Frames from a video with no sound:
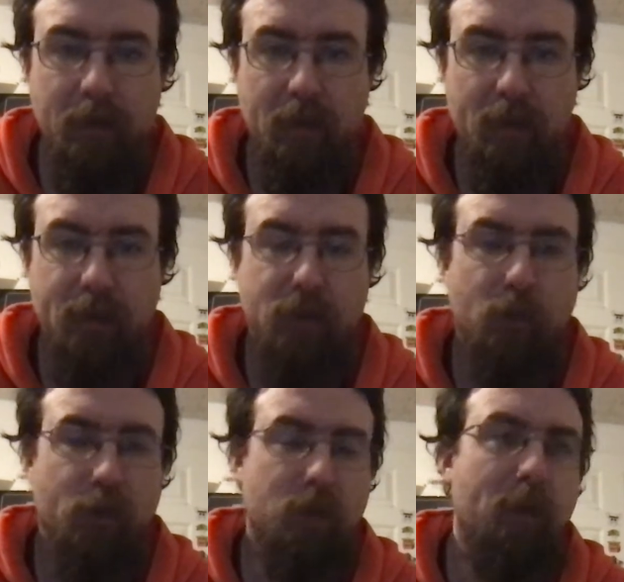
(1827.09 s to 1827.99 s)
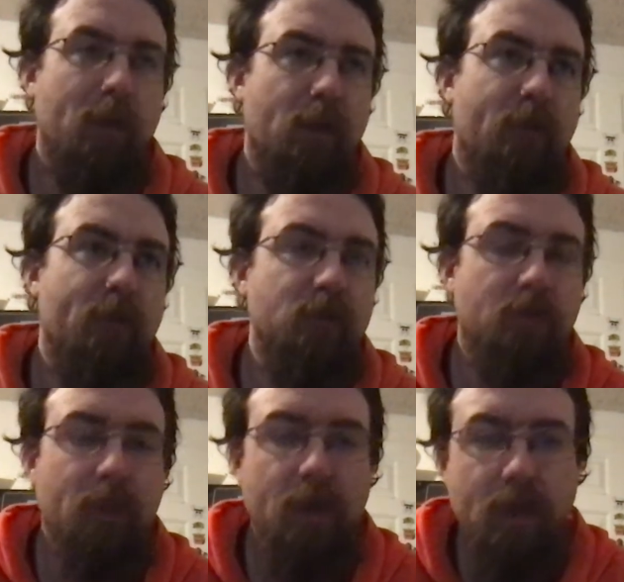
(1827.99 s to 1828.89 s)
this looks to be like the first of
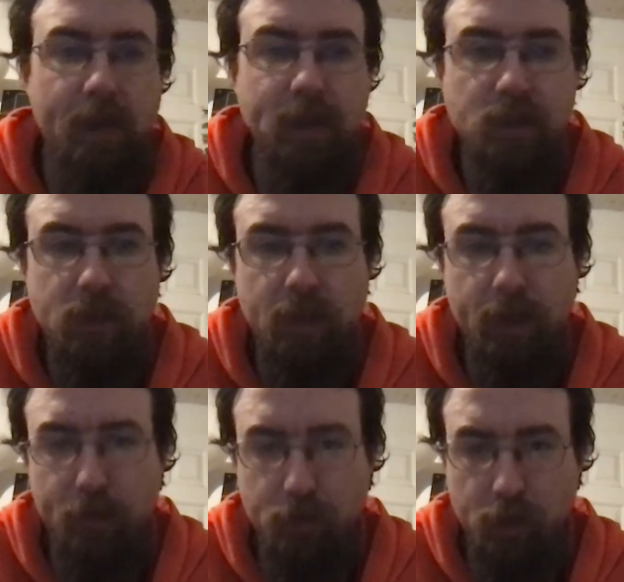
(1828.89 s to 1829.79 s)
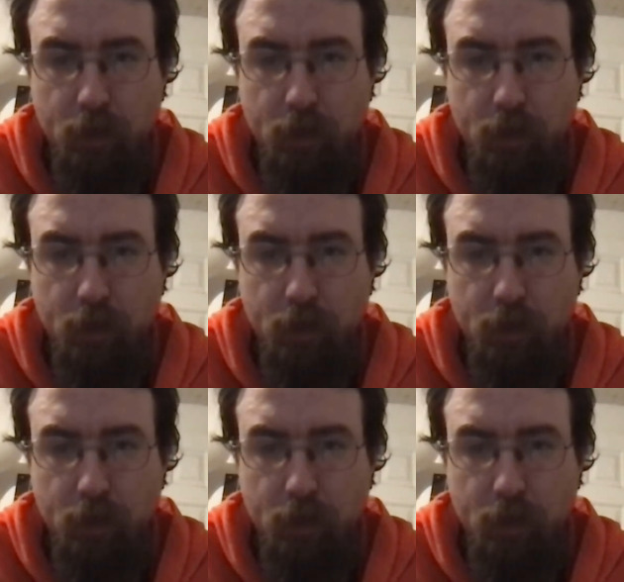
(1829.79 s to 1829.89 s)
many HD titles or